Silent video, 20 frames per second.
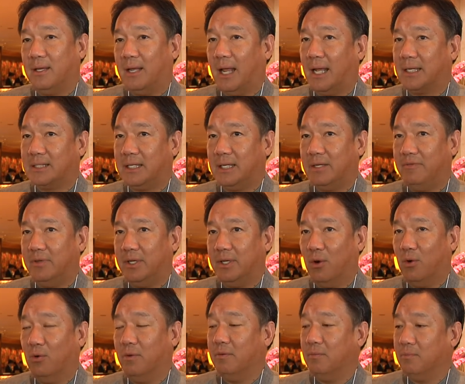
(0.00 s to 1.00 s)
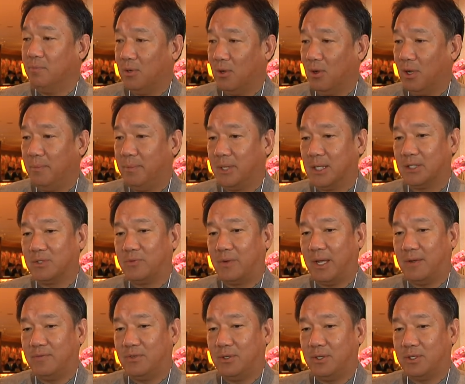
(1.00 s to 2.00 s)
Actually, we overemploy because we
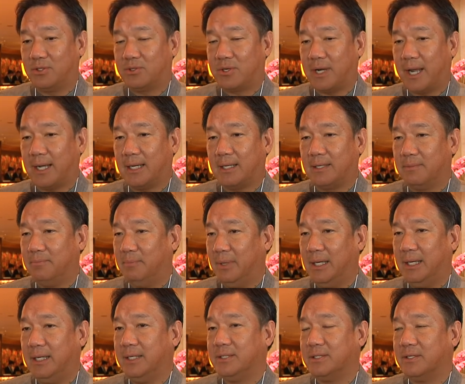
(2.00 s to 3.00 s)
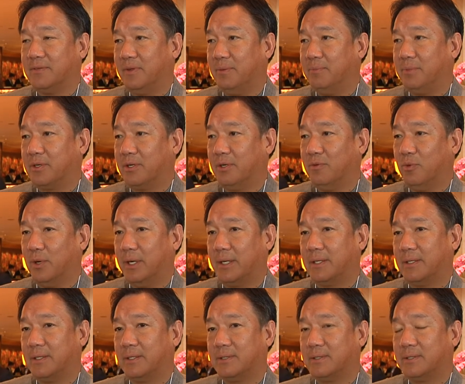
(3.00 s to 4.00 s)
have to attract millions of immigrant
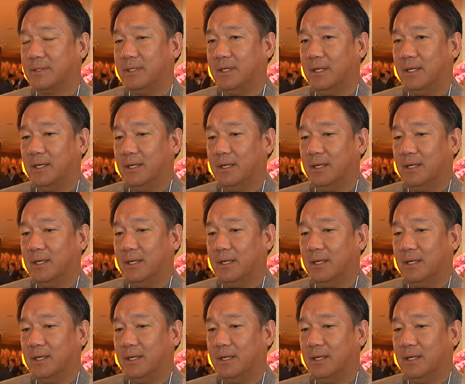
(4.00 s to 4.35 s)
workers